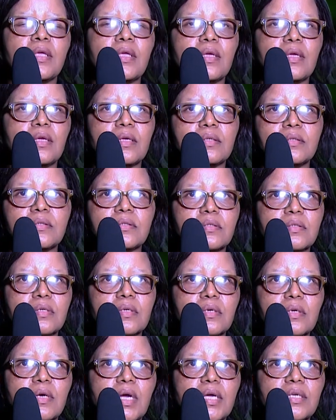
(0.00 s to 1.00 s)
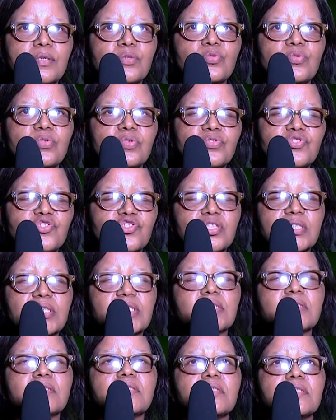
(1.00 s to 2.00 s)
and can't walk
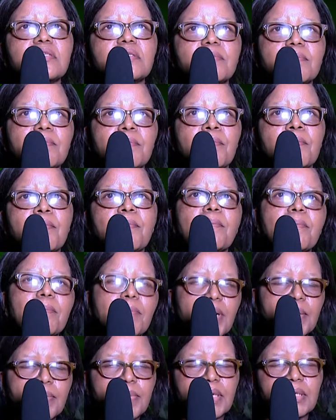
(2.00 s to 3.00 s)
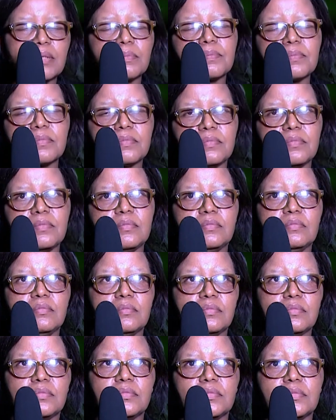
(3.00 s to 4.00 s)
straight. Papa
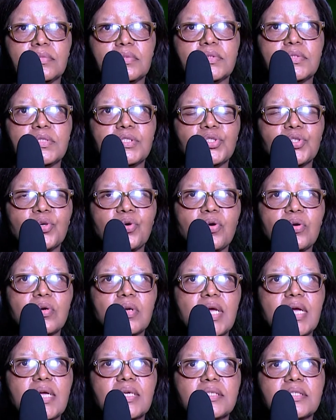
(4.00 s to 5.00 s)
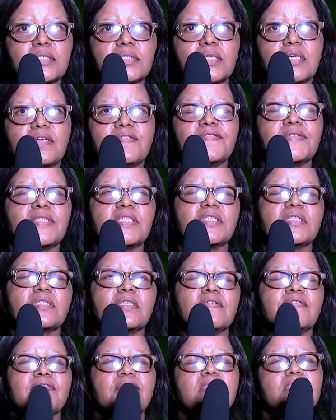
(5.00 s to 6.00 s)
did call us after
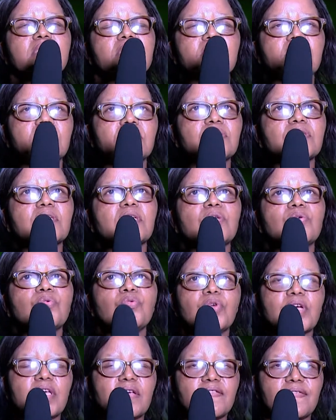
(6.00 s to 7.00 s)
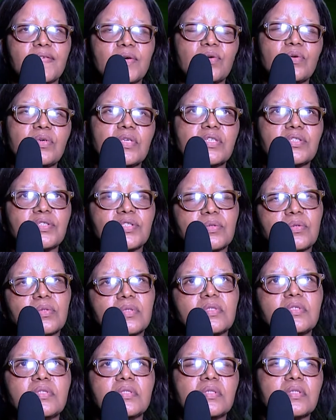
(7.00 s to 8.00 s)
service and say whoever who has
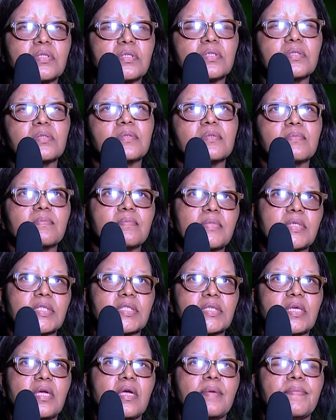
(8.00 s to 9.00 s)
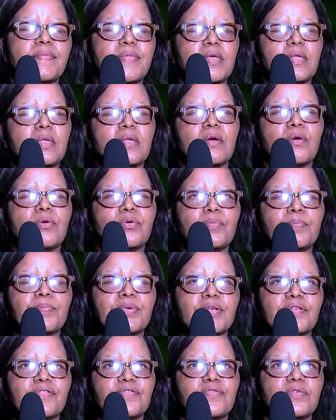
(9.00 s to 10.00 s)
got dizziness must come, then I will
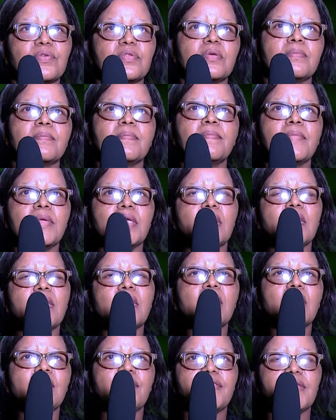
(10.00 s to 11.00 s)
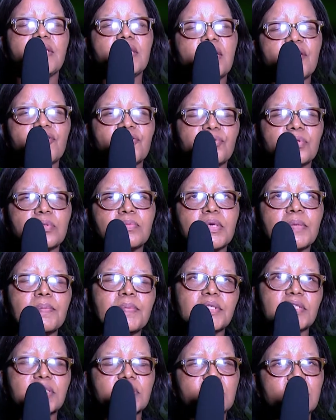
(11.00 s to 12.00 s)
pray for them. Then I thought
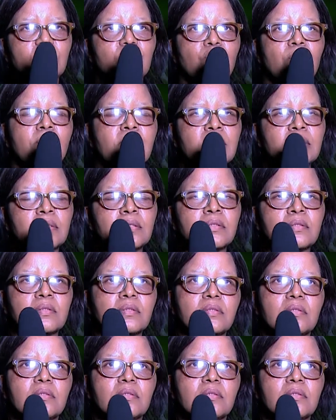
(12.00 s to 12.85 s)
maybe it's a normal